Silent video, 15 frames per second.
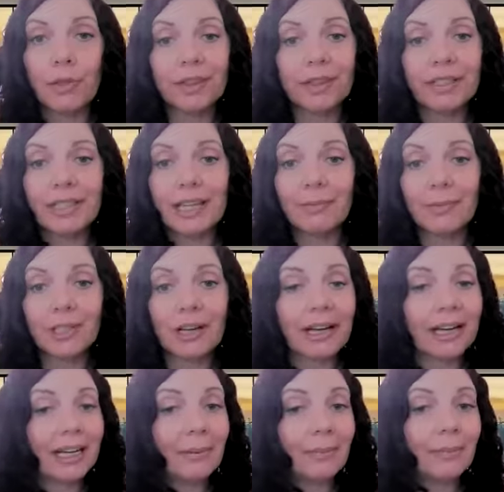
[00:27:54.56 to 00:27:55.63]
both at the same
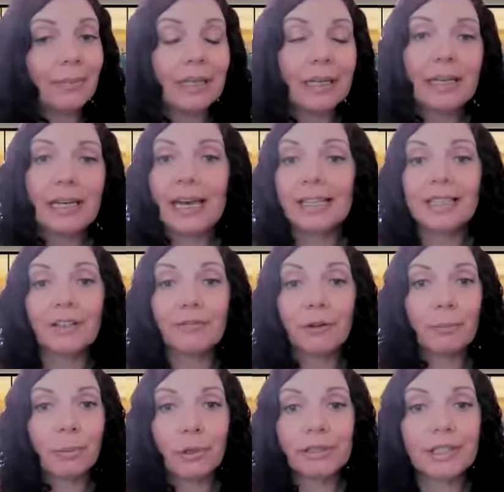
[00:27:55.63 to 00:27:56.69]
time at
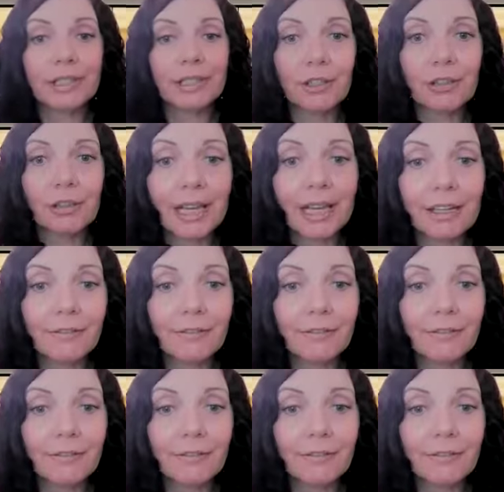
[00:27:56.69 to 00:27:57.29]
different points in your